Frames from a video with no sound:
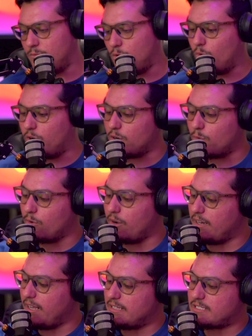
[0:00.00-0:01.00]
We're going to
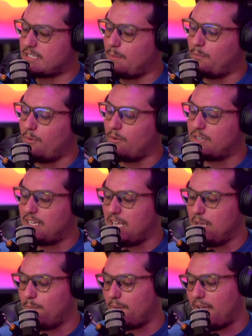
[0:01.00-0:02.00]
run a simple
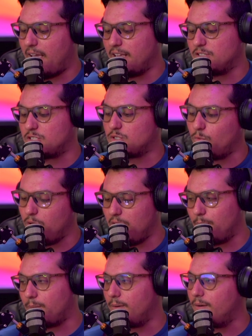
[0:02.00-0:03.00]
keep and
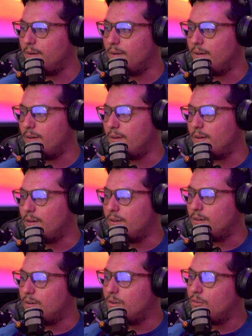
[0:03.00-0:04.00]
sweep
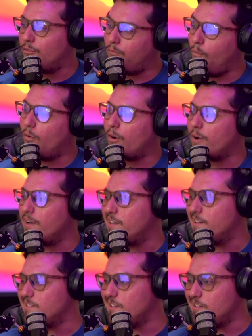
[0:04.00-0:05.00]
for
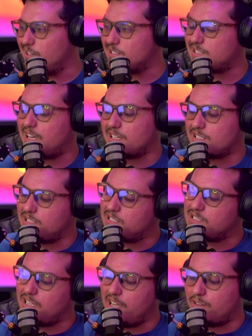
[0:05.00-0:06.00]
the Los Angeles
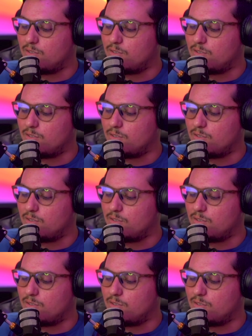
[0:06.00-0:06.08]
Lakers